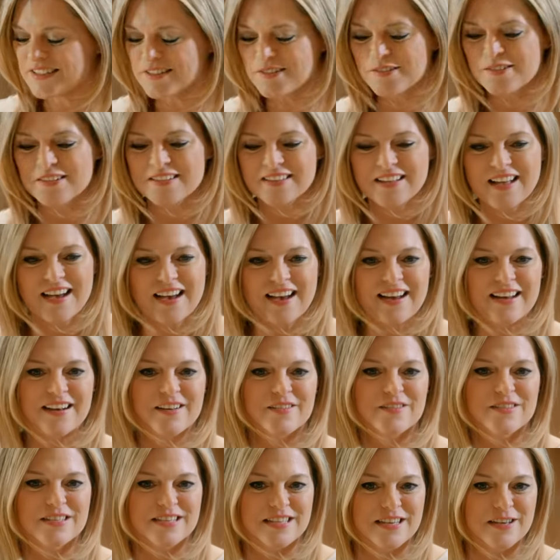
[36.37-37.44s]
do a line
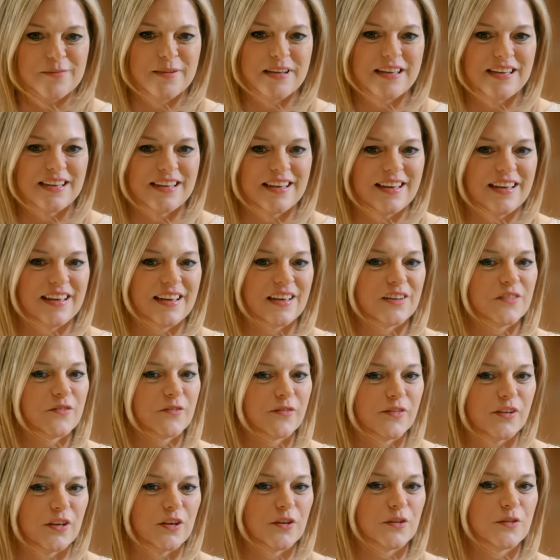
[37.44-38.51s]
of C B
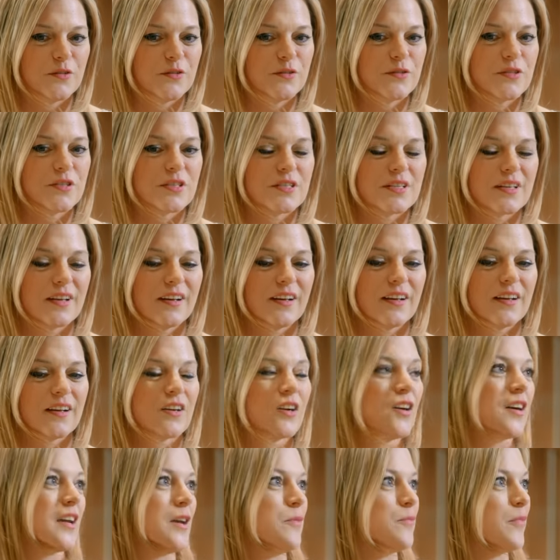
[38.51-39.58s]
D-infused
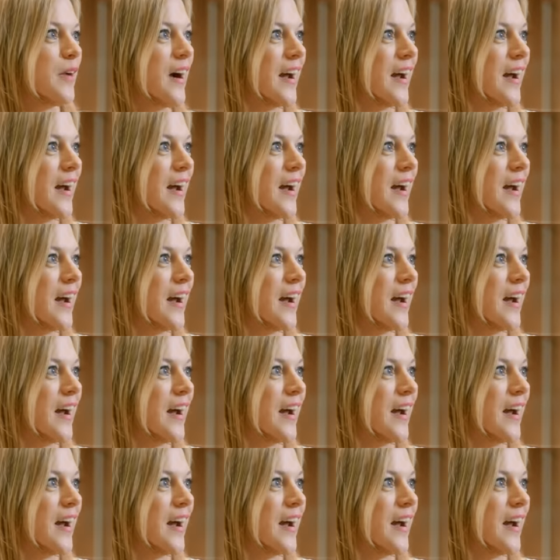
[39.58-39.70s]
cooking